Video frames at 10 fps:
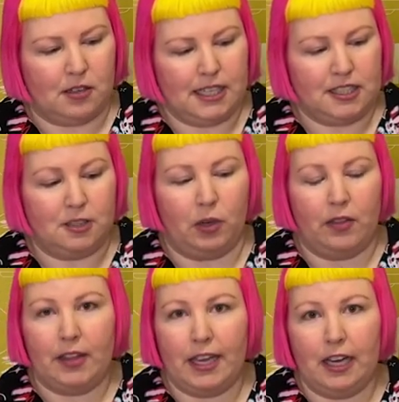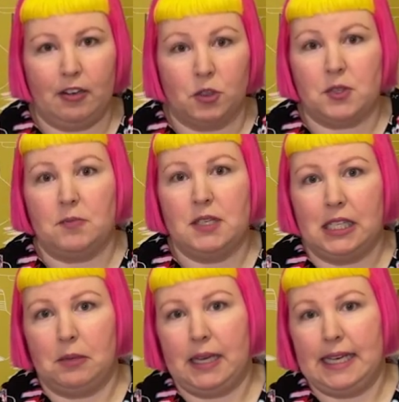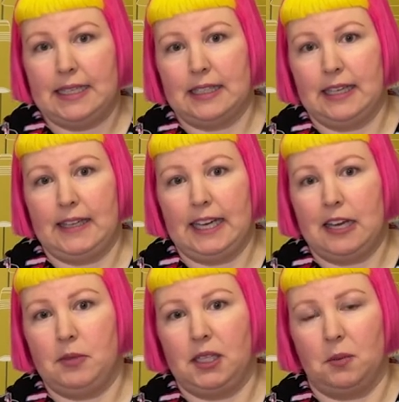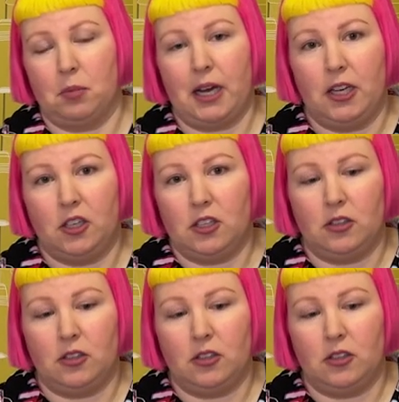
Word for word: I did one there and it was missing a piece and then they gave me a brand